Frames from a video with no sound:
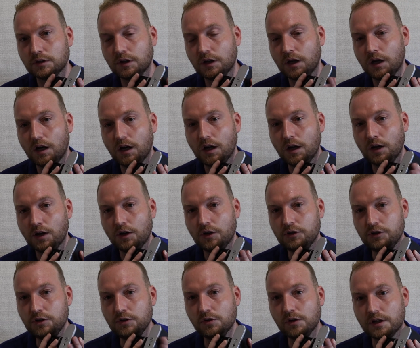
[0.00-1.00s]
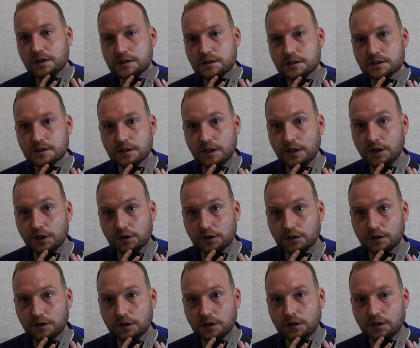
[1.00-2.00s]
new lenses
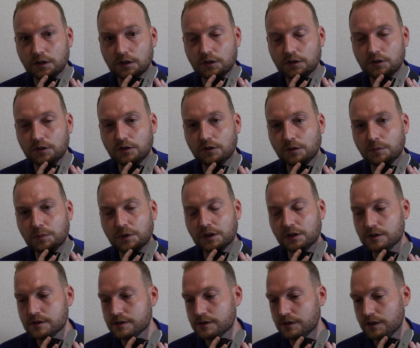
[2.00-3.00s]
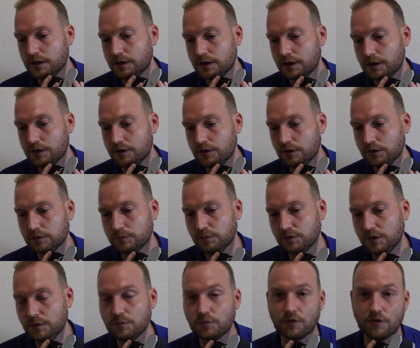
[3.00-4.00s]
here, you know, because they're not
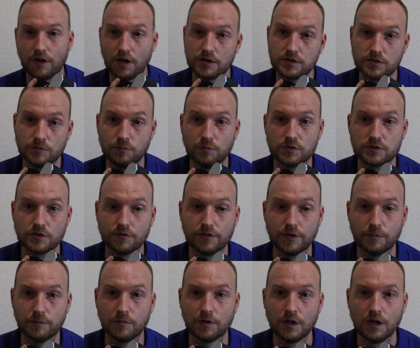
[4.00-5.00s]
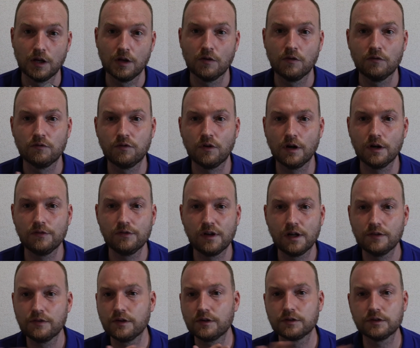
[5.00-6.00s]
in production, most of them.
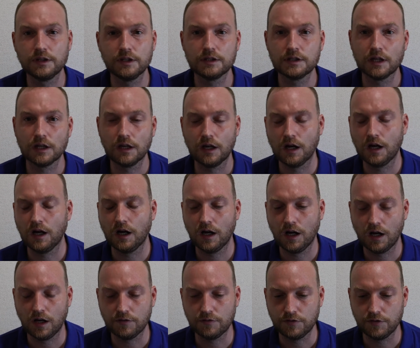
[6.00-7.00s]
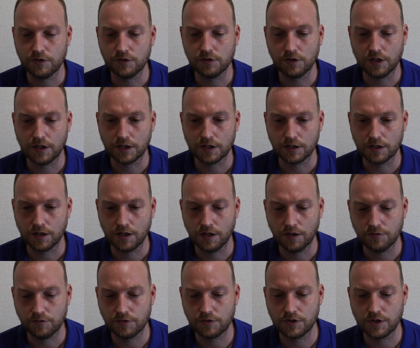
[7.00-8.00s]
Voigtlander did a few
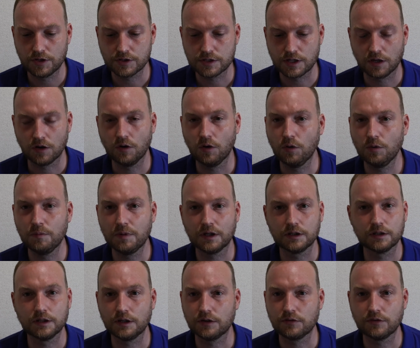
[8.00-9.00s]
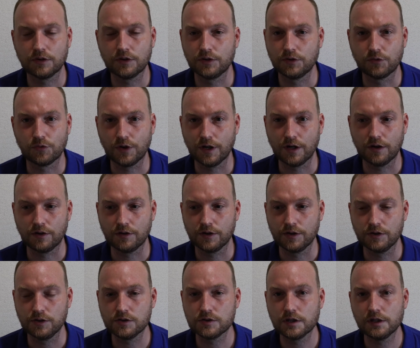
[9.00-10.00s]
years ago, but they're very rare.
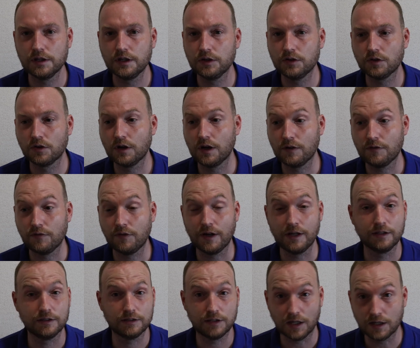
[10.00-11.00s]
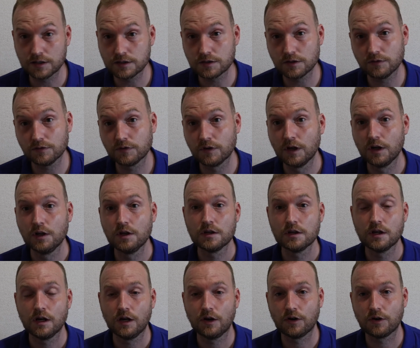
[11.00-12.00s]
Usually you're gonna find tons of
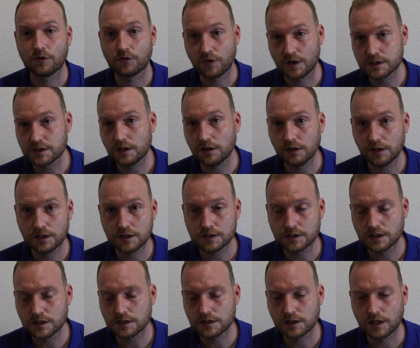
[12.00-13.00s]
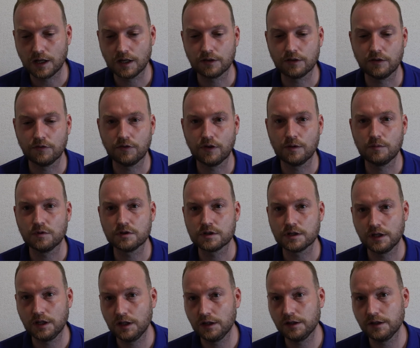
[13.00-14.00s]
Russian lenses, like the famous
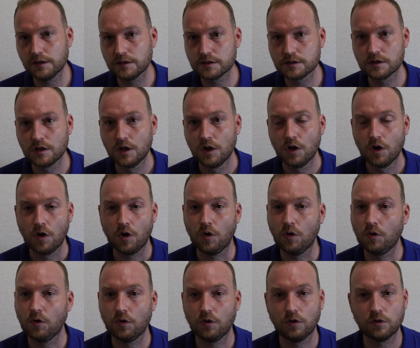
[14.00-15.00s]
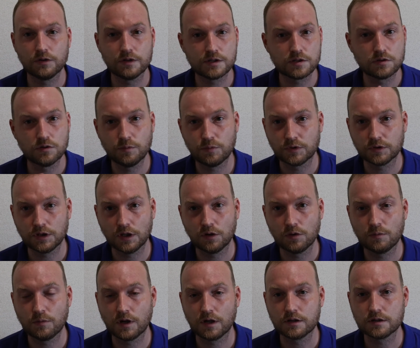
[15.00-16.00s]
Helios, or all the super
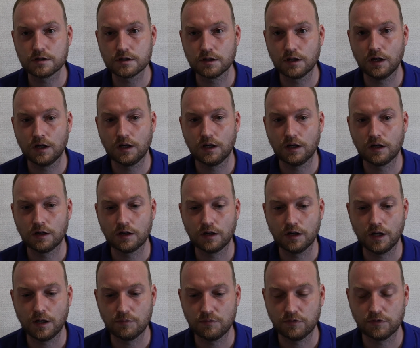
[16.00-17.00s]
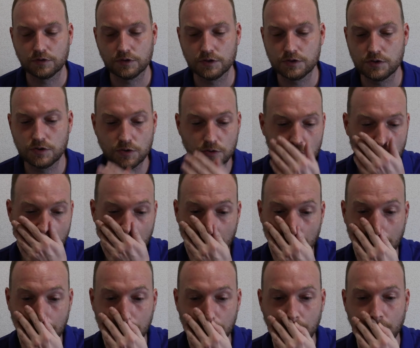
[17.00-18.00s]
Tagumars are M42,
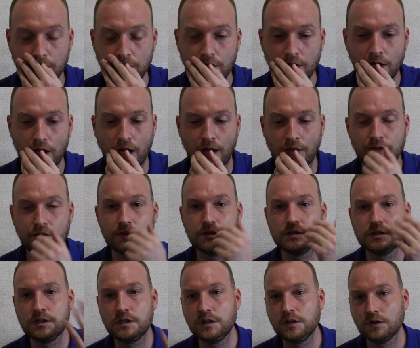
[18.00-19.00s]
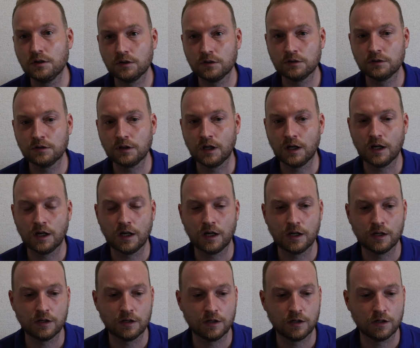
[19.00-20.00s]
and I think Chinon
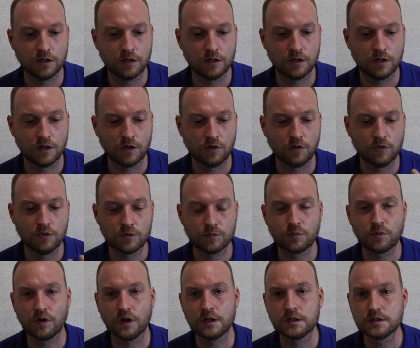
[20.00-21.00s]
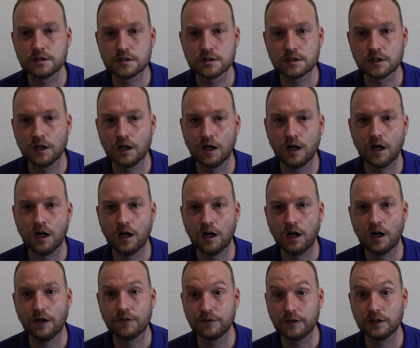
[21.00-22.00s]
and other brands
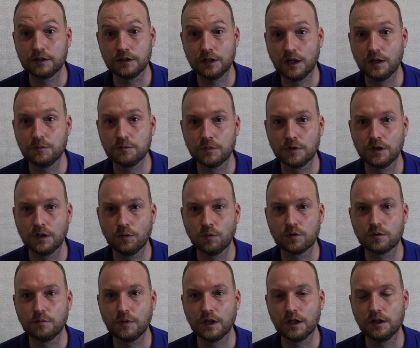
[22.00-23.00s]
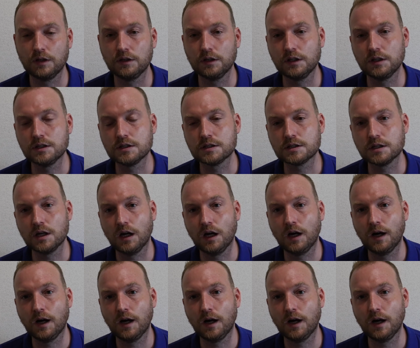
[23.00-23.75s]
at the time they were making these